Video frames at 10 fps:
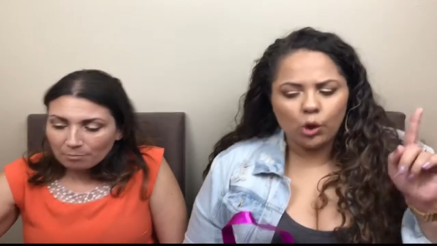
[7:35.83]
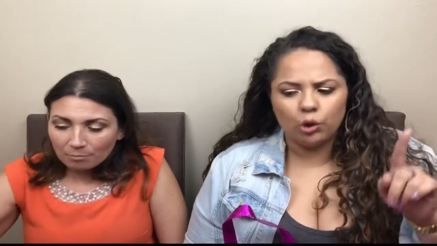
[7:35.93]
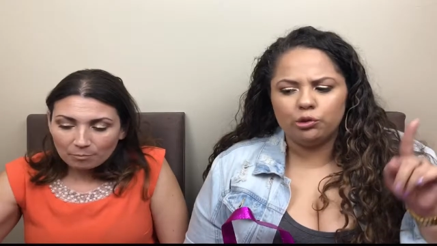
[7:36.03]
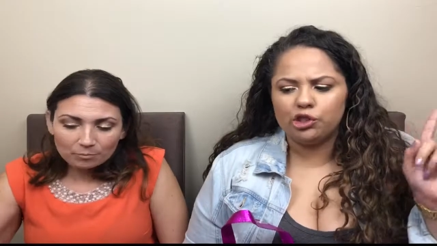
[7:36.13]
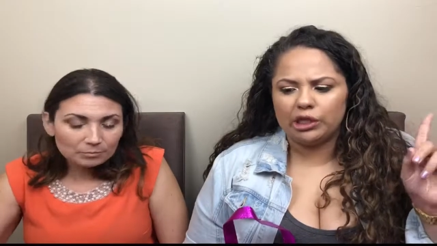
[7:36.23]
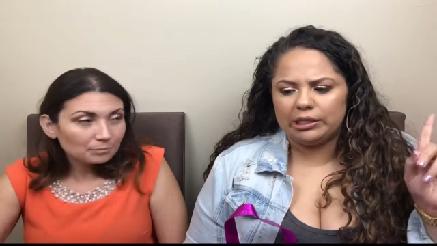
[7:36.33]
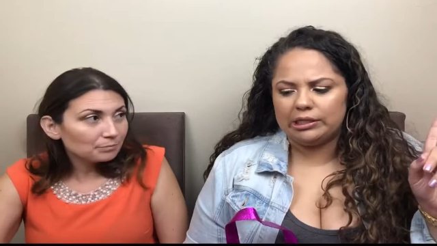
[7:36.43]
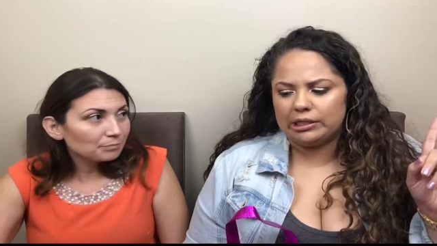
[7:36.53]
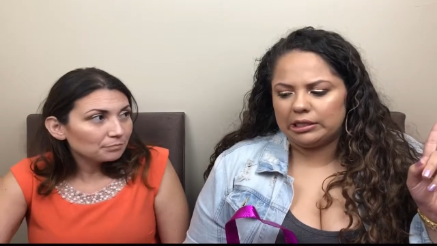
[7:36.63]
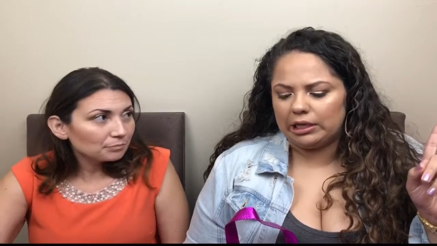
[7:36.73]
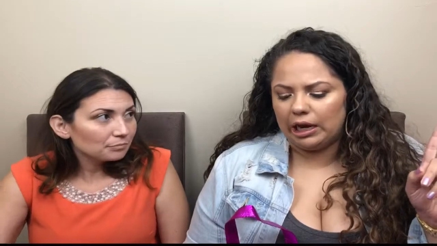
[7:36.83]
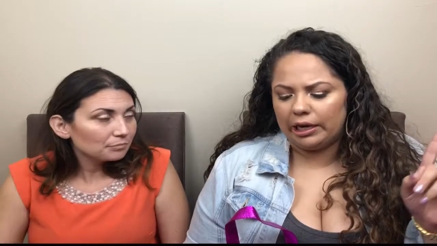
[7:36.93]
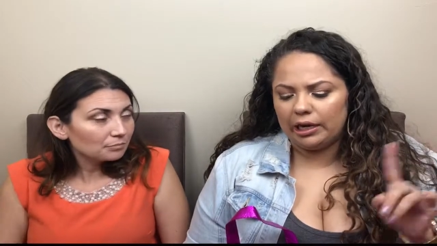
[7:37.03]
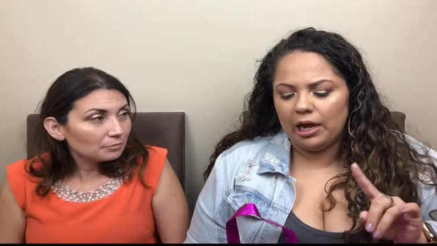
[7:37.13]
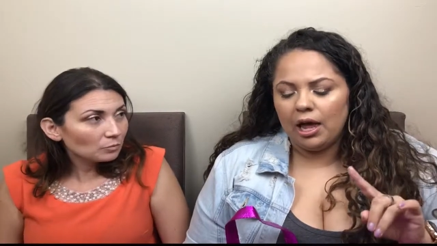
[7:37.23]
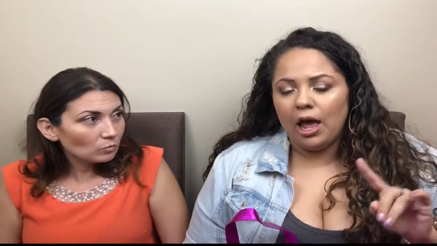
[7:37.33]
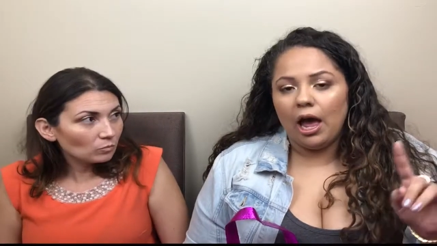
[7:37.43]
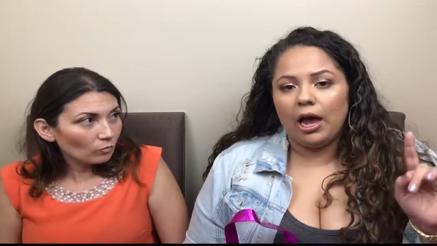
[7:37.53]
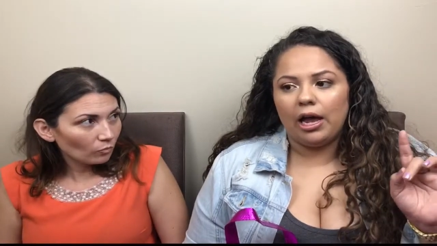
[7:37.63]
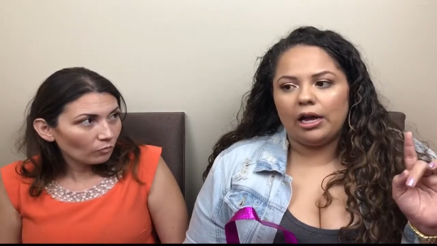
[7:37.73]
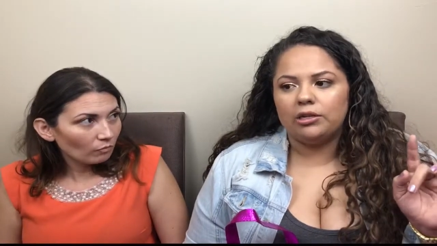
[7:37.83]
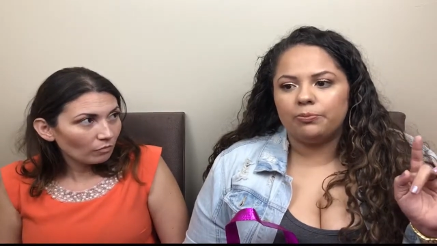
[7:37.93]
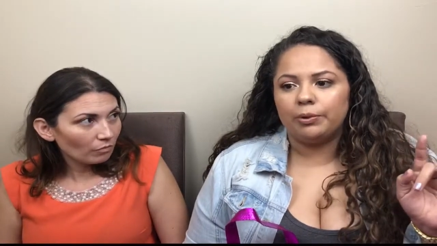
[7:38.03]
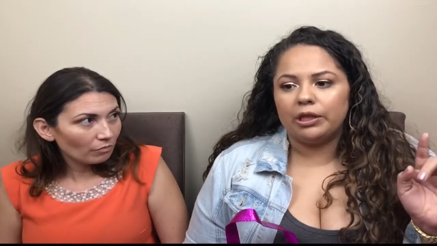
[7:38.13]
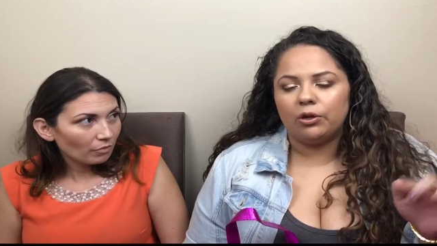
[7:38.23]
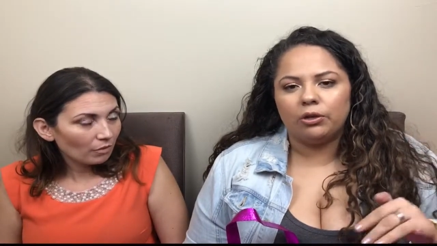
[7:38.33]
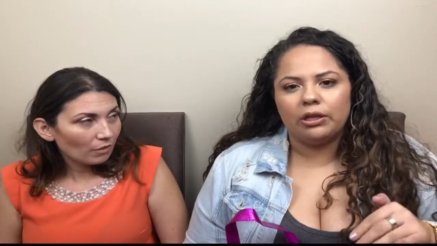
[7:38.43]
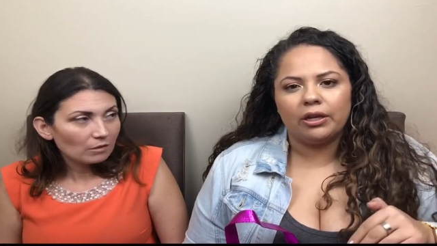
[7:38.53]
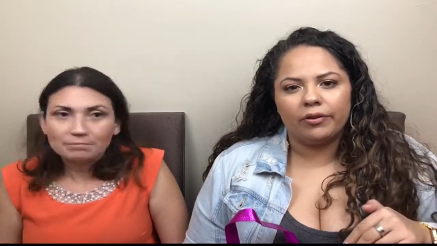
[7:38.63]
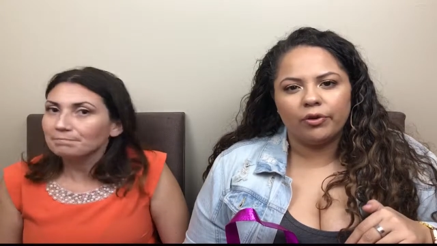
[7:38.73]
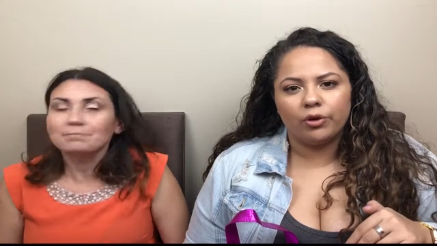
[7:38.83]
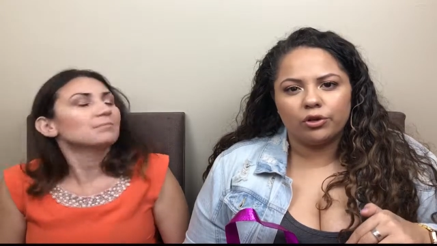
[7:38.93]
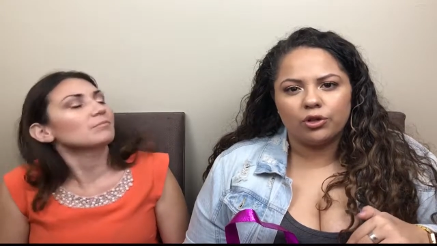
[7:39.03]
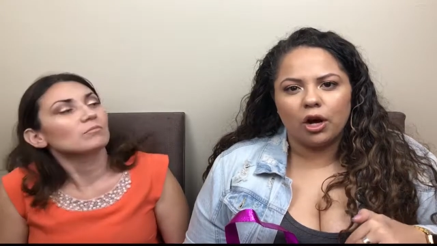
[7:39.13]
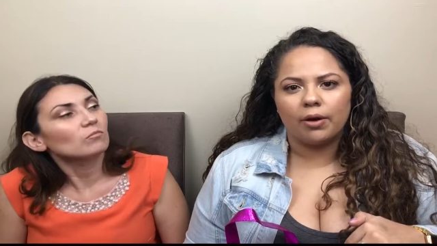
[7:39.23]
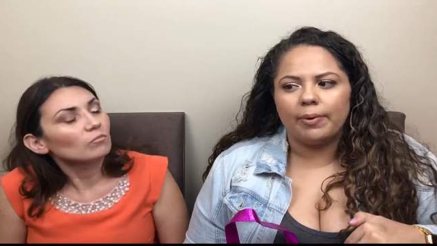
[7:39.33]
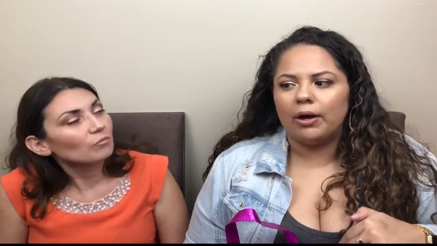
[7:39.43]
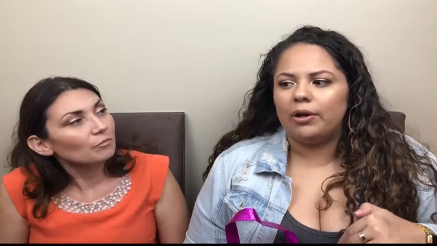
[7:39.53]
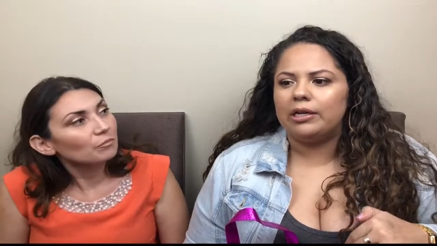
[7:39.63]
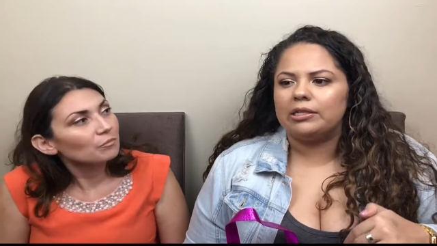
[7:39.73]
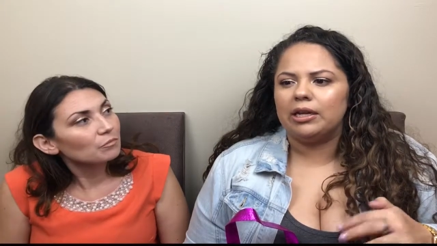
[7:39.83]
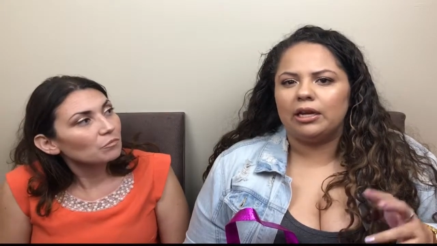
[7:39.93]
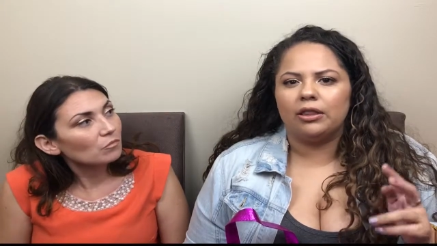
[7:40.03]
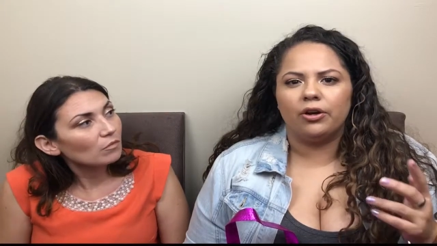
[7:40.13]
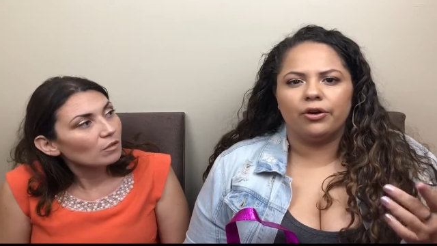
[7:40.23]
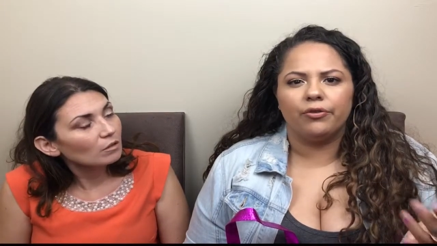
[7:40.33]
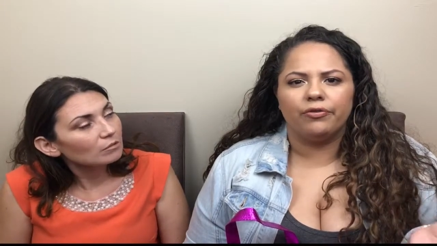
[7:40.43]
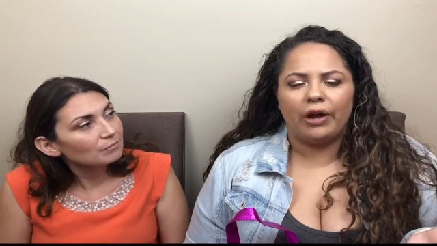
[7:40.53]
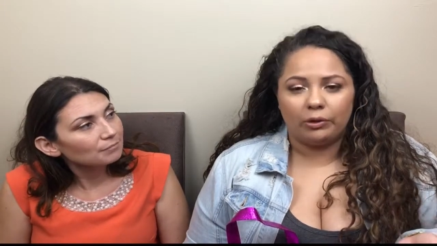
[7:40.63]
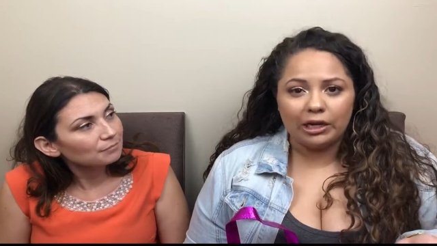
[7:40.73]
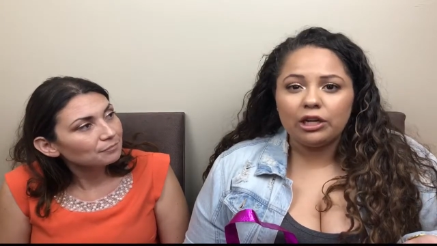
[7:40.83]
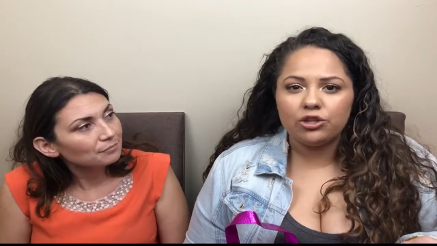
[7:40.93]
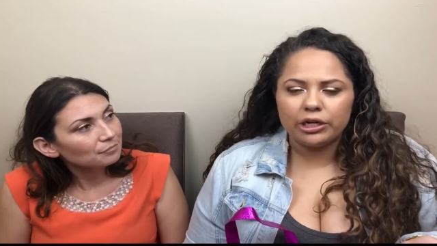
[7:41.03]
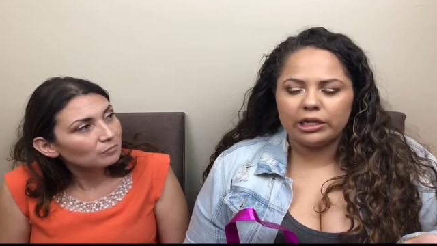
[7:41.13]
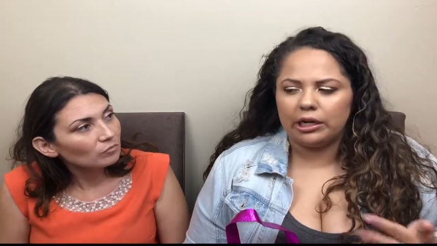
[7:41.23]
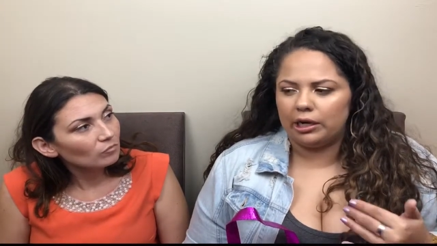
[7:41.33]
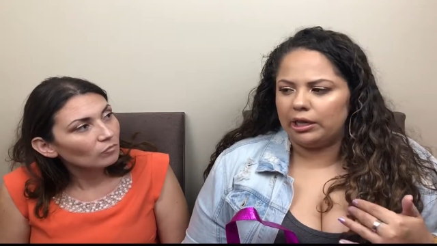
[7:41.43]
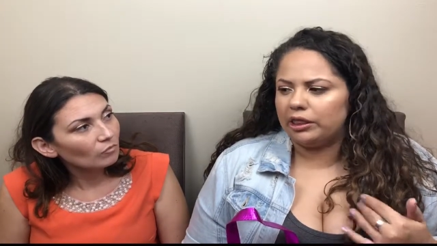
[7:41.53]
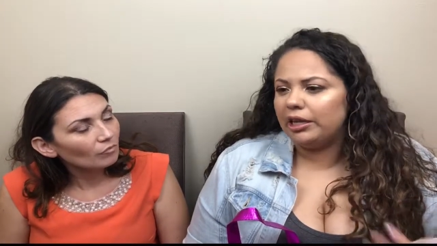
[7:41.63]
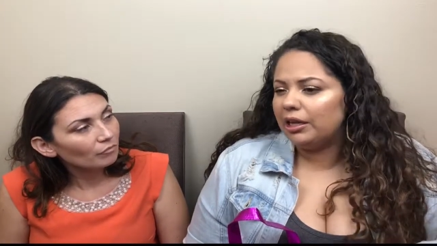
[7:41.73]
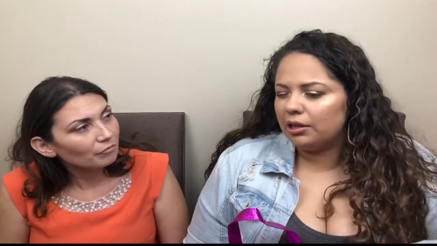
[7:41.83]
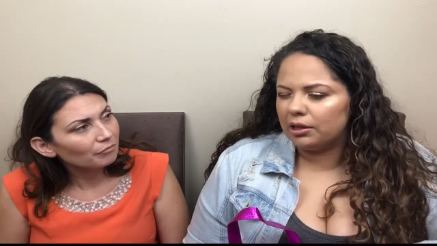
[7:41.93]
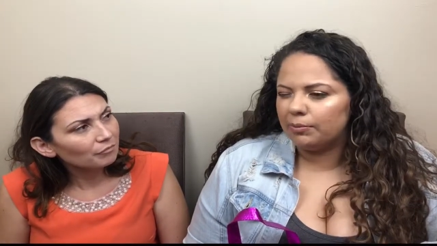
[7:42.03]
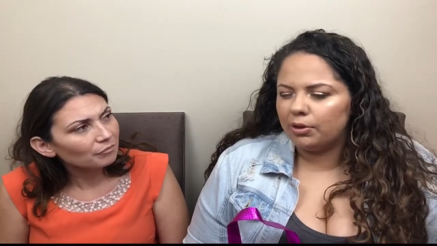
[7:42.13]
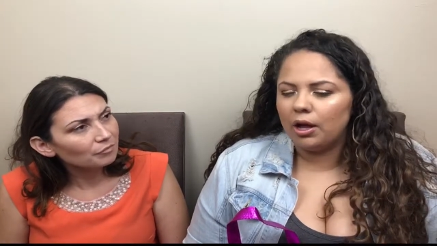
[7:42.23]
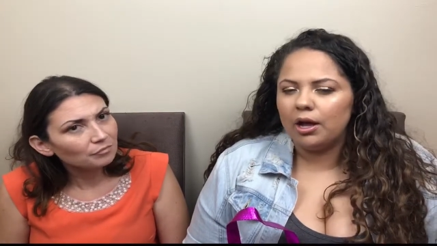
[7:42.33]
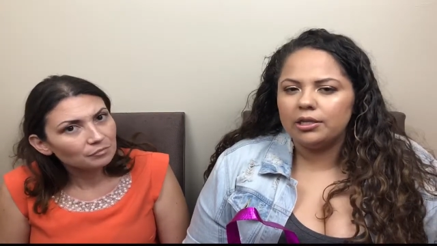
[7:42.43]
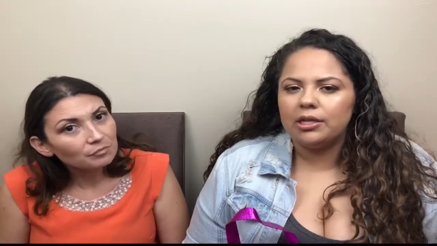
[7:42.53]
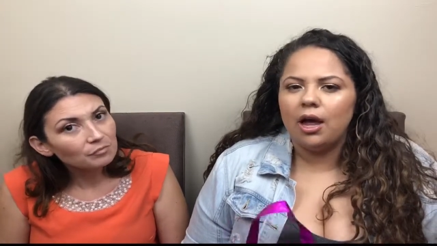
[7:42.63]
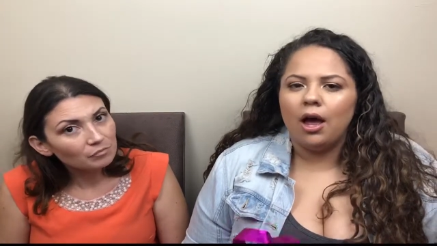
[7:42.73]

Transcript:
Speaker 1: who's Jenny sixty nine, and but the only thing I've heard her talk about is like their foundation and I think lip gloss.